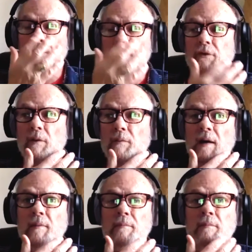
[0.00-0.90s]
it's
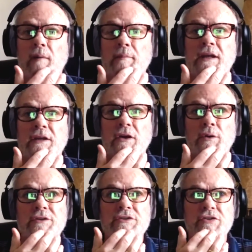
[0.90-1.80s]
called mummy you
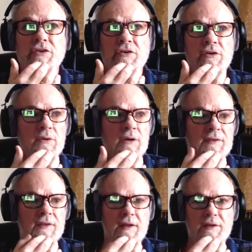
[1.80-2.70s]
know it's true i
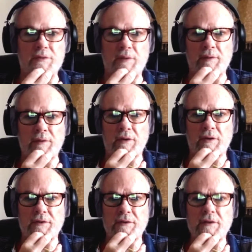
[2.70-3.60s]
think is what it
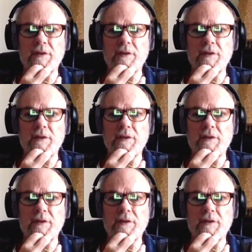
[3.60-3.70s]
calls